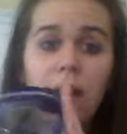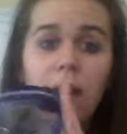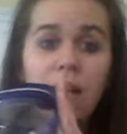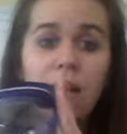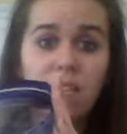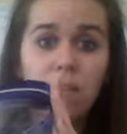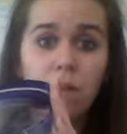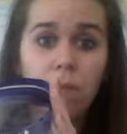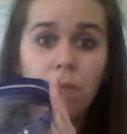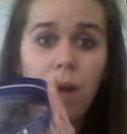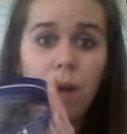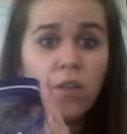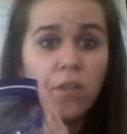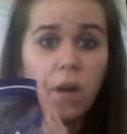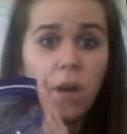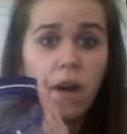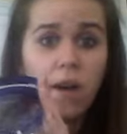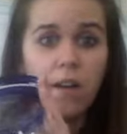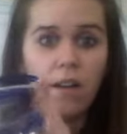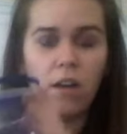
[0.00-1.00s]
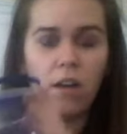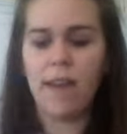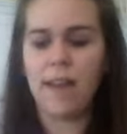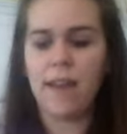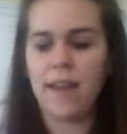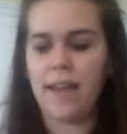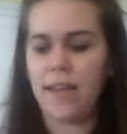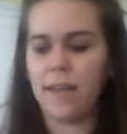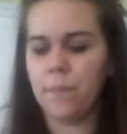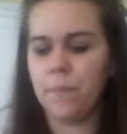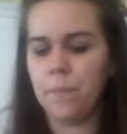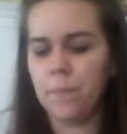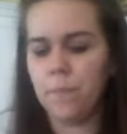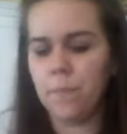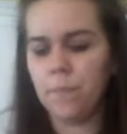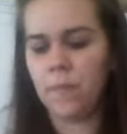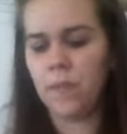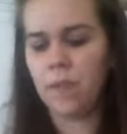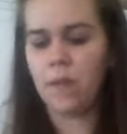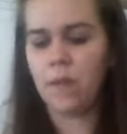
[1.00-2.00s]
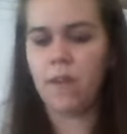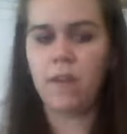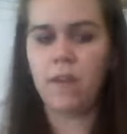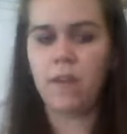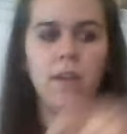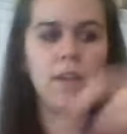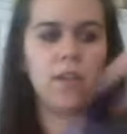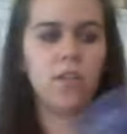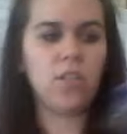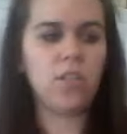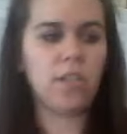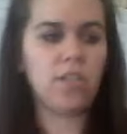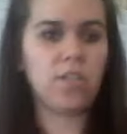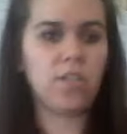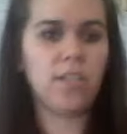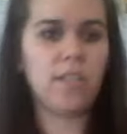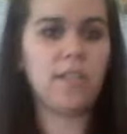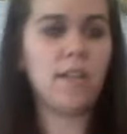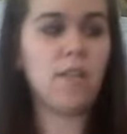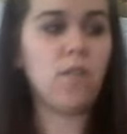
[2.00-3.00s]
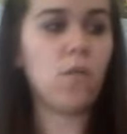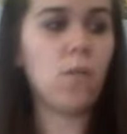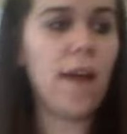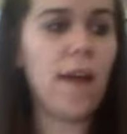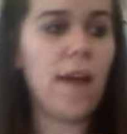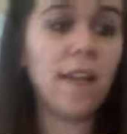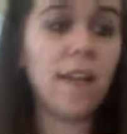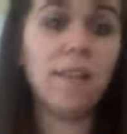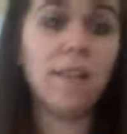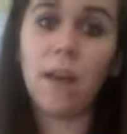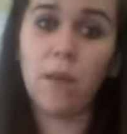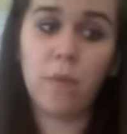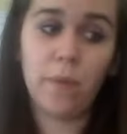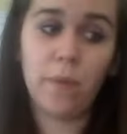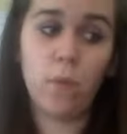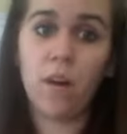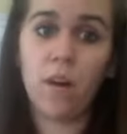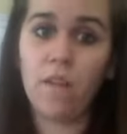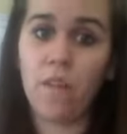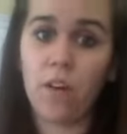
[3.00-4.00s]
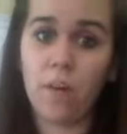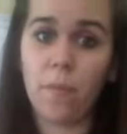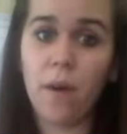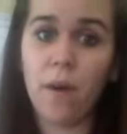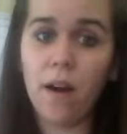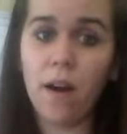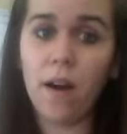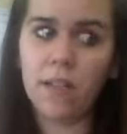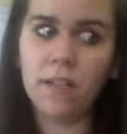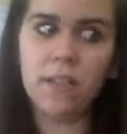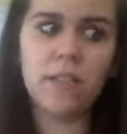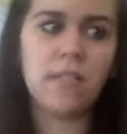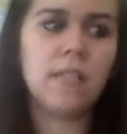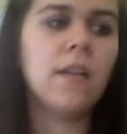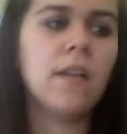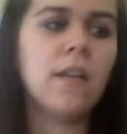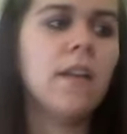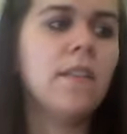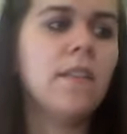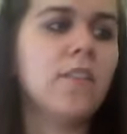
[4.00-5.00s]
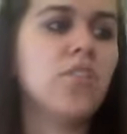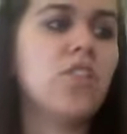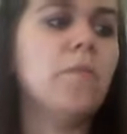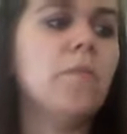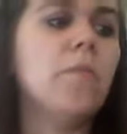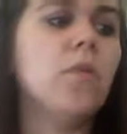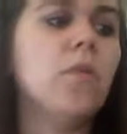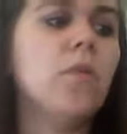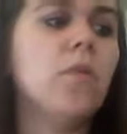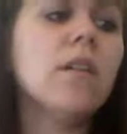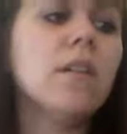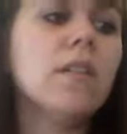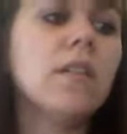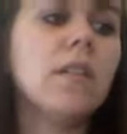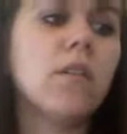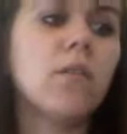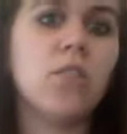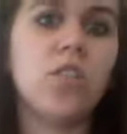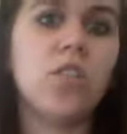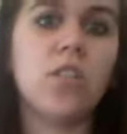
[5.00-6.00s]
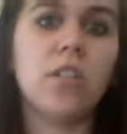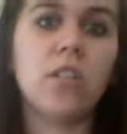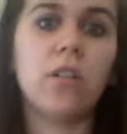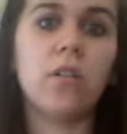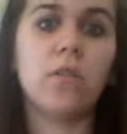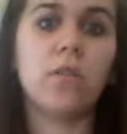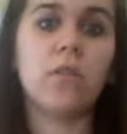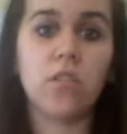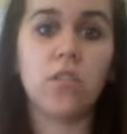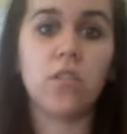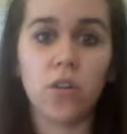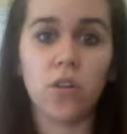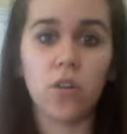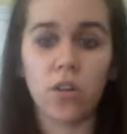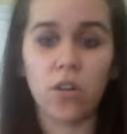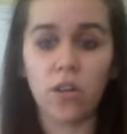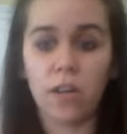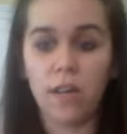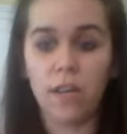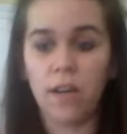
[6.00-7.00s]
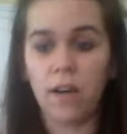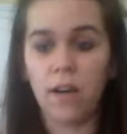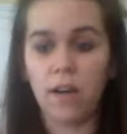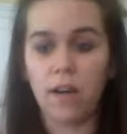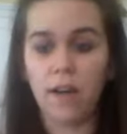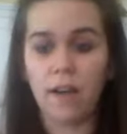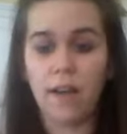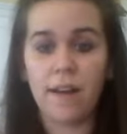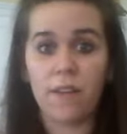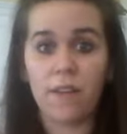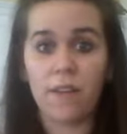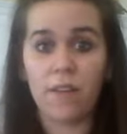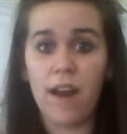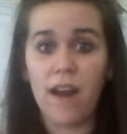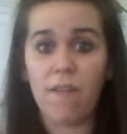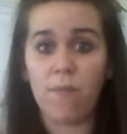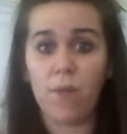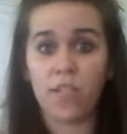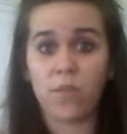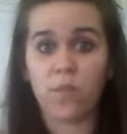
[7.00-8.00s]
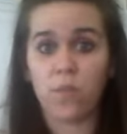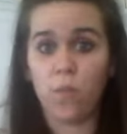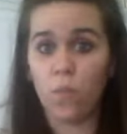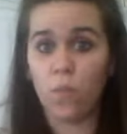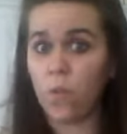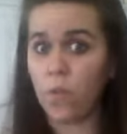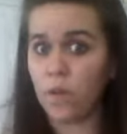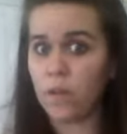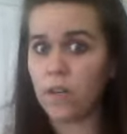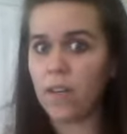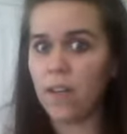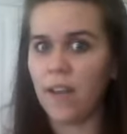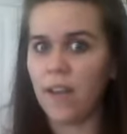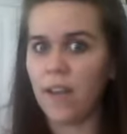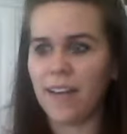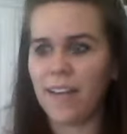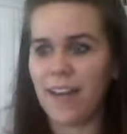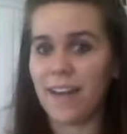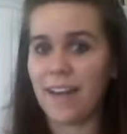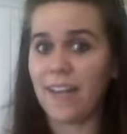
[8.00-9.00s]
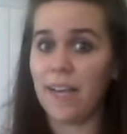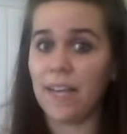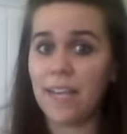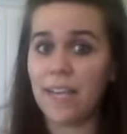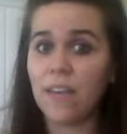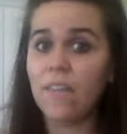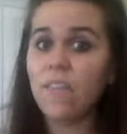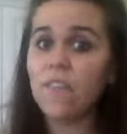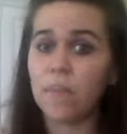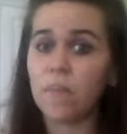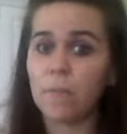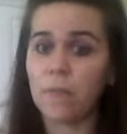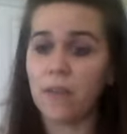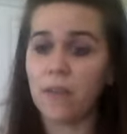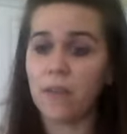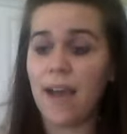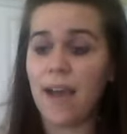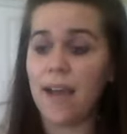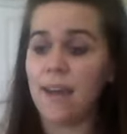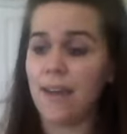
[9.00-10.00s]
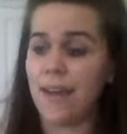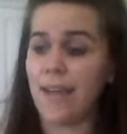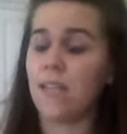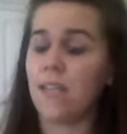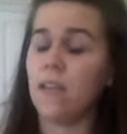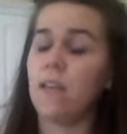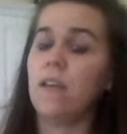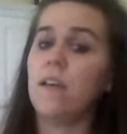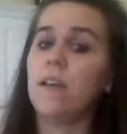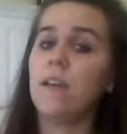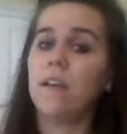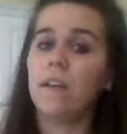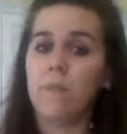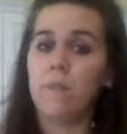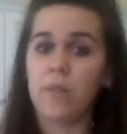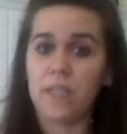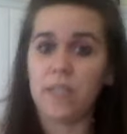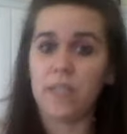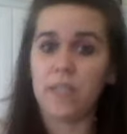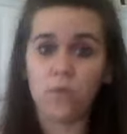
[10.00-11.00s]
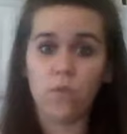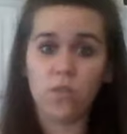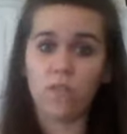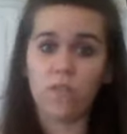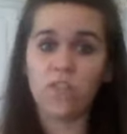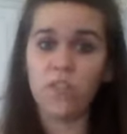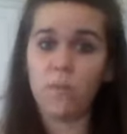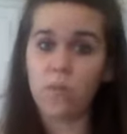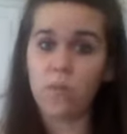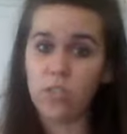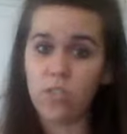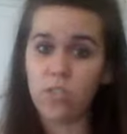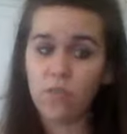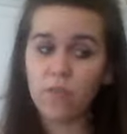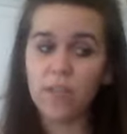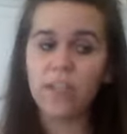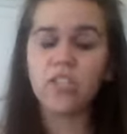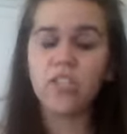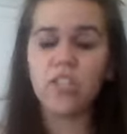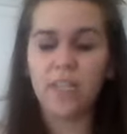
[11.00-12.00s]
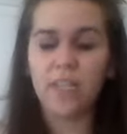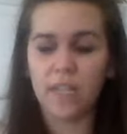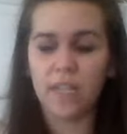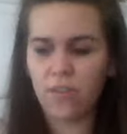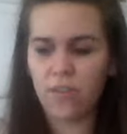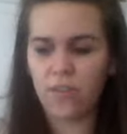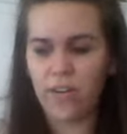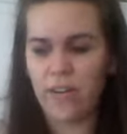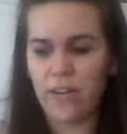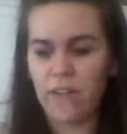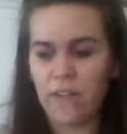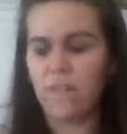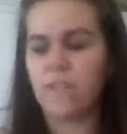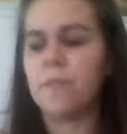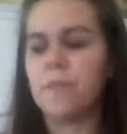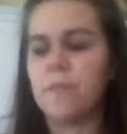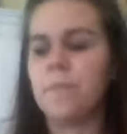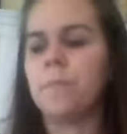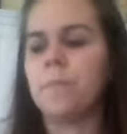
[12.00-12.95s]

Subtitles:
as a pouch party on that night. So that's just another way. That would be one of her parties that she books. So she's closer to earning another half price reward and getting a gift from me that night, because I told her if she books three, she gets another gift.